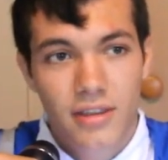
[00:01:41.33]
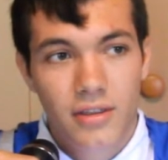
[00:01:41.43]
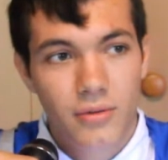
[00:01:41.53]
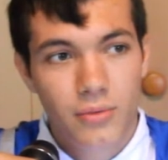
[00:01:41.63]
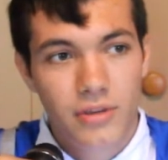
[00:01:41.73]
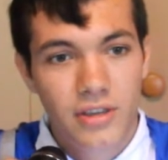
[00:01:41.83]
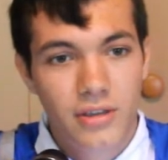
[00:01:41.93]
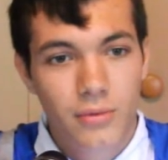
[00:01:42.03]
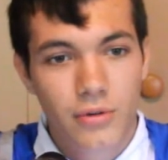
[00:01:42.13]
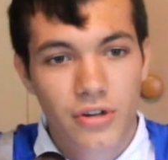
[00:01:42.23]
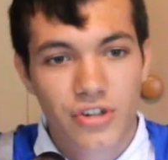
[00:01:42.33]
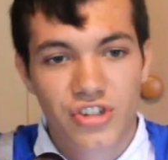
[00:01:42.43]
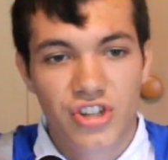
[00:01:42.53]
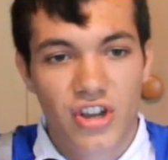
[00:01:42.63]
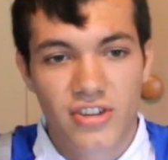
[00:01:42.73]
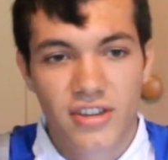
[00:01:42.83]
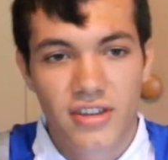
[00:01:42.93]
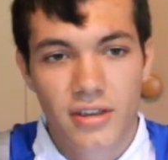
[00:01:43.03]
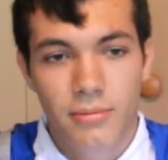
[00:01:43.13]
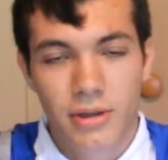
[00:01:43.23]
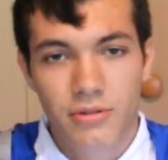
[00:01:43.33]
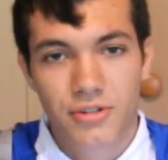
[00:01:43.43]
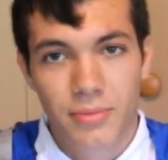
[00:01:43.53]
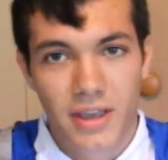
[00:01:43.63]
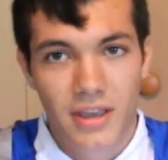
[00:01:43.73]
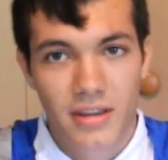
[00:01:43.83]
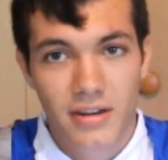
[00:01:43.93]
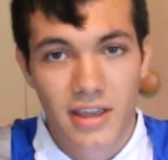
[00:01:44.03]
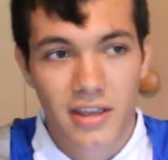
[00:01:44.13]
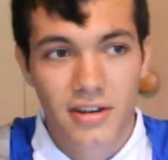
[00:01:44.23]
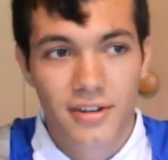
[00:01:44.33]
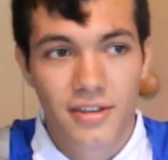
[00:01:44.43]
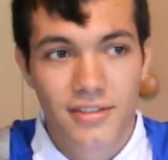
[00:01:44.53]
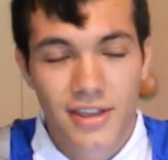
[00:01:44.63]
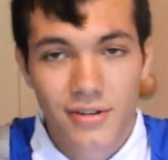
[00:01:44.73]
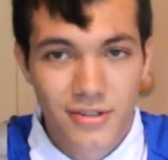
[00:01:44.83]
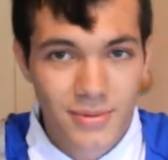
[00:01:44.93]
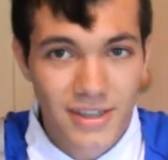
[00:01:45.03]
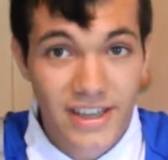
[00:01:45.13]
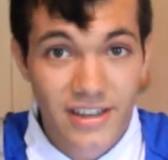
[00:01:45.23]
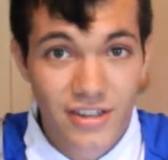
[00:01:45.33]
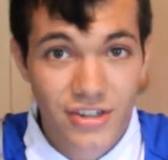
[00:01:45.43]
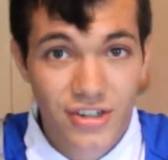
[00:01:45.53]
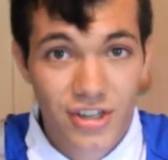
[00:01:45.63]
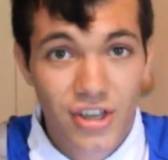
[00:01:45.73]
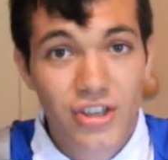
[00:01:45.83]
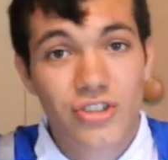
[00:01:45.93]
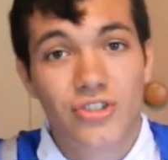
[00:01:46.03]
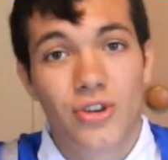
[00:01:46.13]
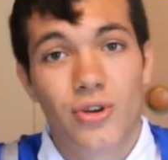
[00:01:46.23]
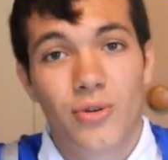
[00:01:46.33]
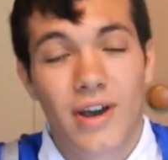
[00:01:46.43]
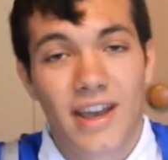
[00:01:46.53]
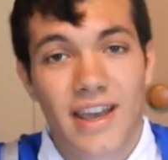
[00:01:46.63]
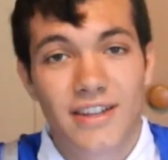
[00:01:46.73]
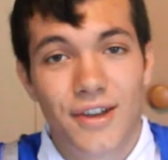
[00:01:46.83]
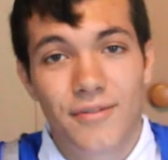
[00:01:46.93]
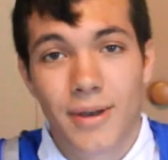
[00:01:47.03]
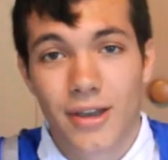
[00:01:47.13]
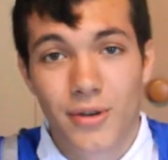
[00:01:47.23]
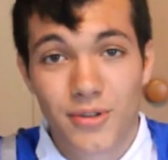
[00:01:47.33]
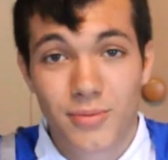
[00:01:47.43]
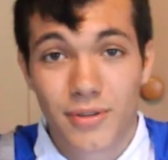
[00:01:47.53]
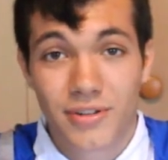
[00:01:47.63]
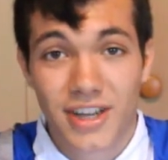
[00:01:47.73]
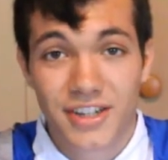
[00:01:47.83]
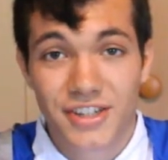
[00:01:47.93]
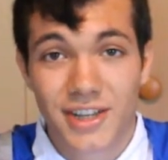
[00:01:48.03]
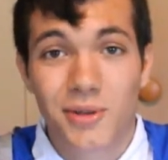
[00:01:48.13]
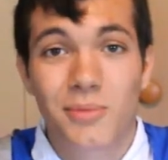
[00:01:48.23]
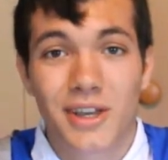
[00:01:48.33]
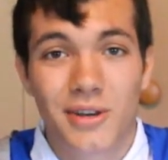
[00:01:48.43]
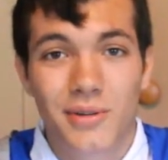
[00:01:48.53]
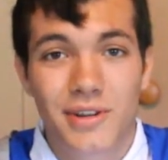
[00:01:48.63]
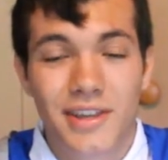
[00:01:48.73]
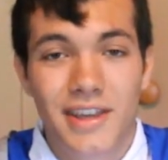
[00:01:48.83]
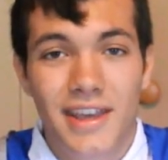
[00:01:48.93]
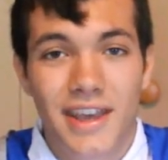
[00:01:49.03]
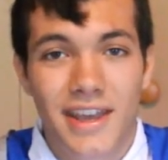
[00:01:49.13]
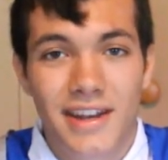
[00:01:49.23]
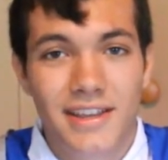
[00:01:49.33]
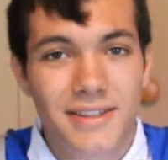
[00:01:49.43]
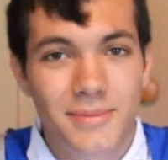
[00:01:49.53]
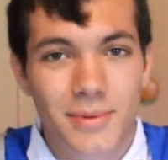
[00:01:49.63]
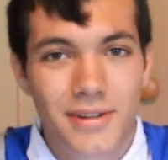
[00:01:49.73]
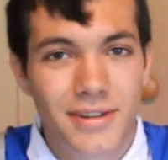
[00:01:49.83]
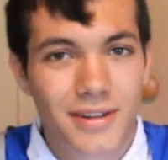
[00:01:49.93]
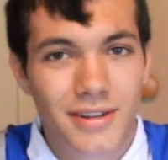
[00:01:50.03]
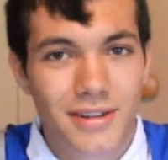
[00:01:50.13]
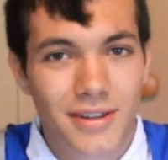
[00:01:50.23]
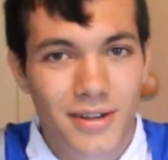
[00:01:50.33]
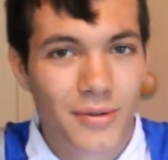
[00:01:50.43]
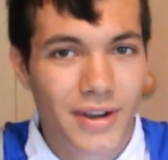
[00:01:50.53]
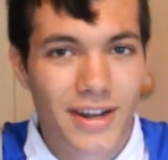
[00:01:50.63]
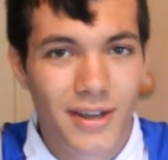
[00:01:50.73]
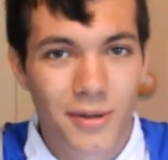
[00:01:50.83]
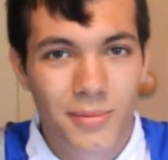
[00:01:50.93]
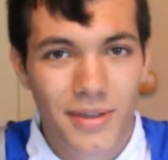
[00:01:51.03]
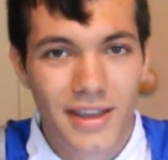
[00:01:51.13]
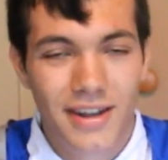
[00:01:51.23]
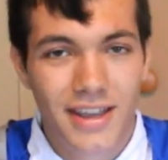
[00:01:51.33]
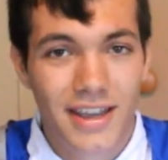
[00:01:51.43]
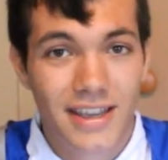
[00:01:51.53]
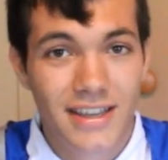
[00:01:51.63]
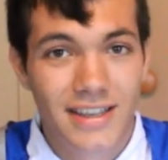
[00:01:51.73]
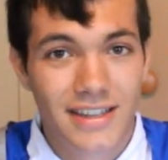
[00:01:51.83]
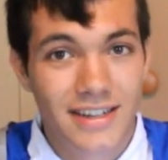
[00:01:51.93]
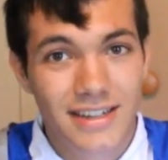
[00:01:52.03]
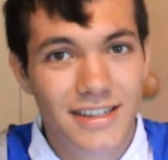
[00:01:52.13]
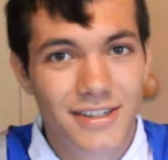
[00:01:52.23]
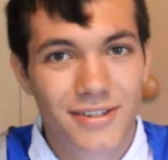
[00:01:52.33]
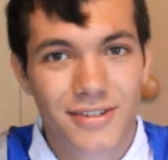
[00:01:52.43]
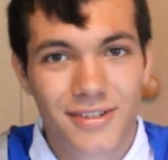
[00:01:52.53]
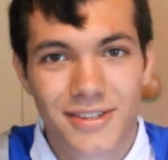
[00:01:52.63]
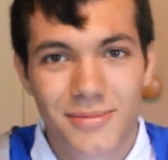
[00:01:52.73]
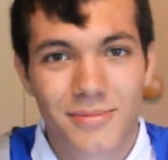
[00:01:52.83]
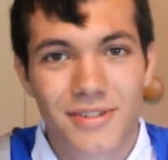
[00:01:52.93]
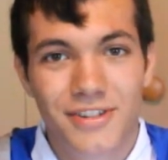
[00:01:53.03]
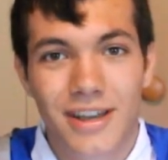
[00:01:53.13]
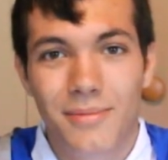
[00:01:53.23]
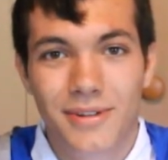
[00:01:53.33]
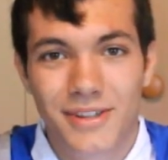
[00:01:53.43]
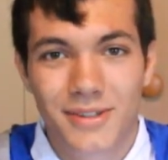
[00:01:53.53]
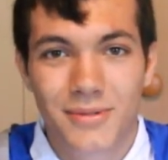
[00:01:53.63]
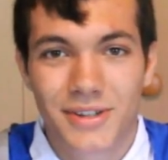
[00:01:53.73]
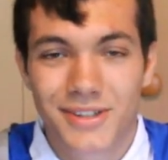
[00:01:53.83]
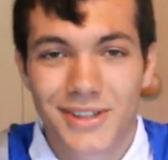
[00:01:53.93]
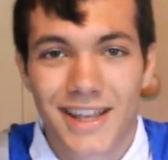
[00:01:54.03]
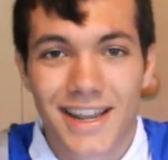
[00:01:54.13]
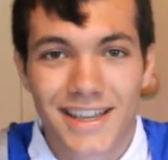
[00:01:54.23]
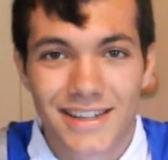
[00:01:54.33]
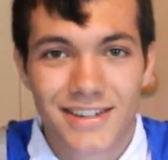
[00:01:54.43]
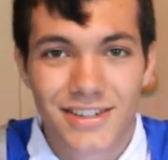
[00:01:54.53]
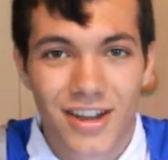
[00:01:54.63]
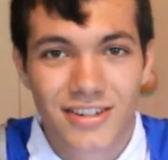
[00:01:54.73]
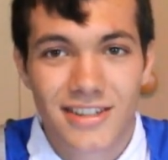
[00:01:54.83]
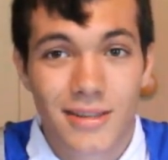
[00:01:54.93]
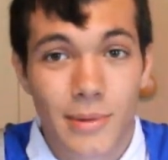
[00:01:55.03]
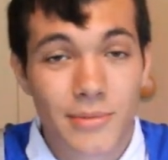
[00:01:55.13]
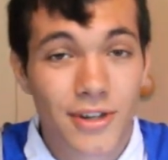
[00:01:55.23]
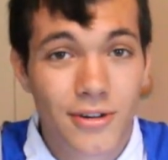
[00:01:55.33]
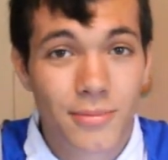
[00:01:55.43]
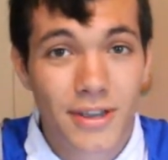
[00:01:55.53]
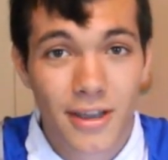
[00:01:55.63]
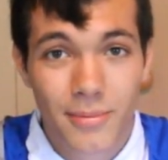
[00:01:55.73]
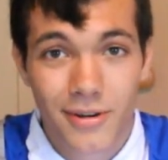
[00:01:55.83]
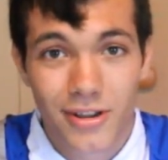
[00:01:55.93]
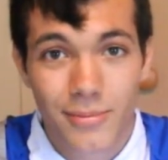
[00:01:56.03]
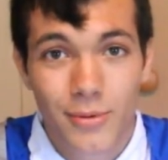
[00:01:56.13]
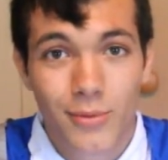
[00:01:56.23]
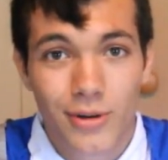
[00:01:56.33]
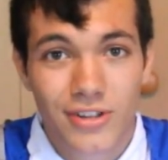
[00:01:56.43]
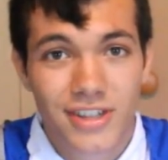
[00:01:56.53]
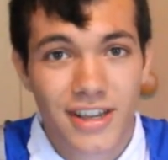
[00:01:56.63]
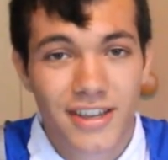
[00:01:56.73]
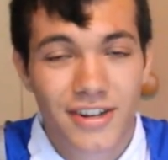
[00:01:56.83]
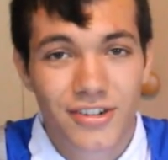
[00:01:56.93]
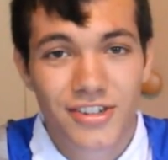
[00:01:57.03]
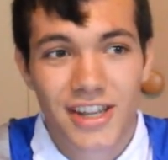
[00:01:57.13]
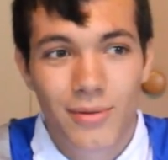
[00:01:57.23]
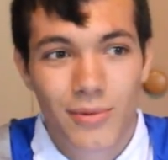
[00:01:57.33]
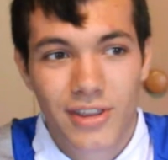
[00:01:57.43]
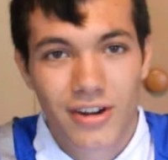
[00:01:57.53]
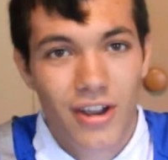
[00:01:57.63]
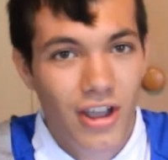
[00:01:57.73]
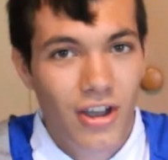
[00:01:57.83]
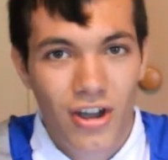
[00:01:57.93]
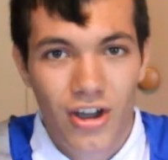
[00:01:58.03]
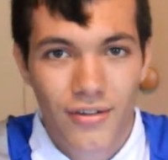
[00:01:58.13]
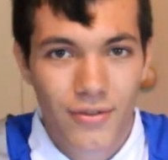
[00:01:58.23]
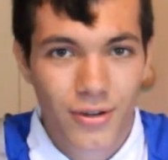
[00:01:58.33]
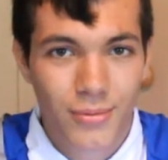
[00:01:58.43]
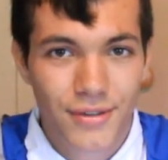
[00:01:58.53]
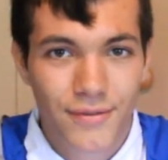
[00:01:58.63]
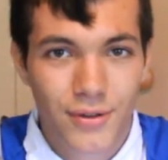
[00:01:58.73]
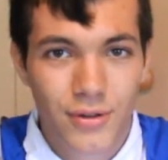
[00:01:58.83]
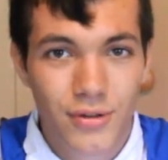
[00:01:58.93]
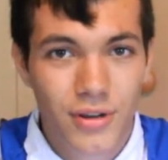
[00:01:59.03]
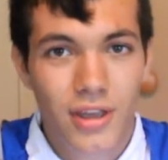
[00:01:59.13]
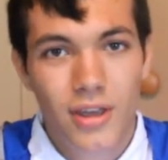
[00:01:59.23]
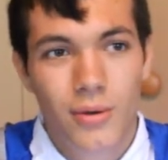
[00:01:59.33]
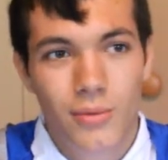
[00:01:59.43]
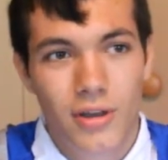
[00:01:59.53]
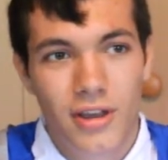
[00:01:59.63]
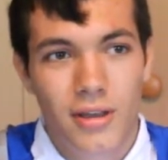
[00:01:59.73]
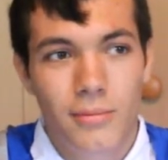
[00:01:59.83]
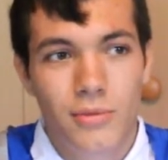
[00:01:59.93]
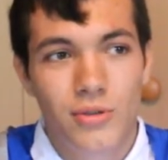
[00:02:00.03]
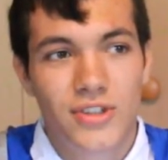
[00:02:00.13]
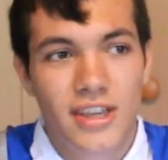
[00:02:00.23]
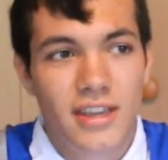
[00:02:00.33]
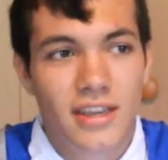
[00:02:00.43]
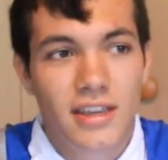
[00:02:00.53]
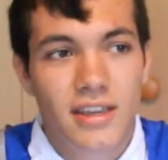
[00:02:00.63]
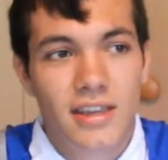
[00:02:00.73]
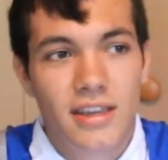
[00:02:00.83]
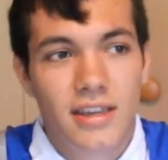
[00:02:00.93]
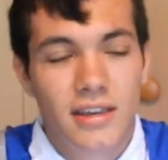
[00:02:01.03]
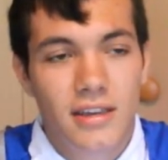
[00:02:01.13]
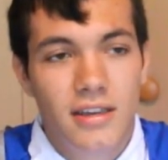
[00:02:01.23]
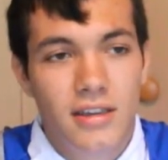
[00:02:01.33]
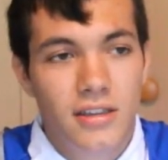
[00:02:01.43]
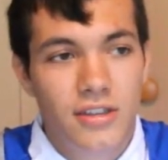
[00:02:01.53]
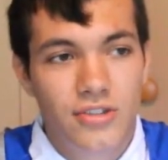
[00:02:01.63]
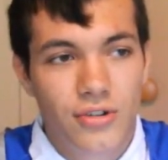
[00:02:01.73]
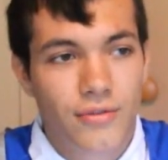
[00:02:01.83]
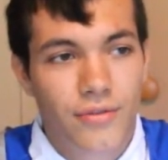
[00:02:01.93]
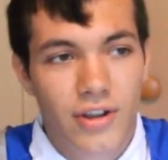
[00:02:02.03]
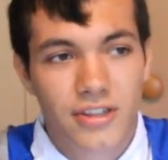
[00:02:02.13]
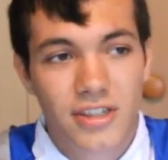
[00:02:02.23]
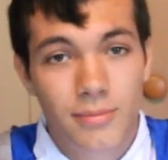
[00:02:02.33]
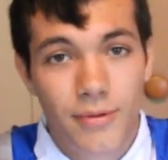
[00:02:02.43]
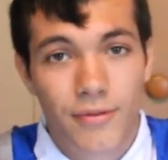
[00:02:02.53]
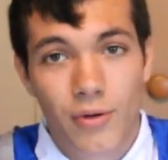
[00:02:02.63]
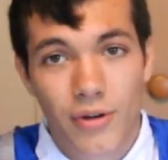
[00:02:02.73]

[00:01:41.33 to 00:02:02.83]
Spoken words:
we were just talking about Japan, and they don't speak English, so I had to have my host brother Daichi help me out, and he's been a great help. And I need to learn some Japanese quick so that I can talk to them. I'm starting to pick up on a couple of words that I can understand when they're offering me food. You say certain phrases before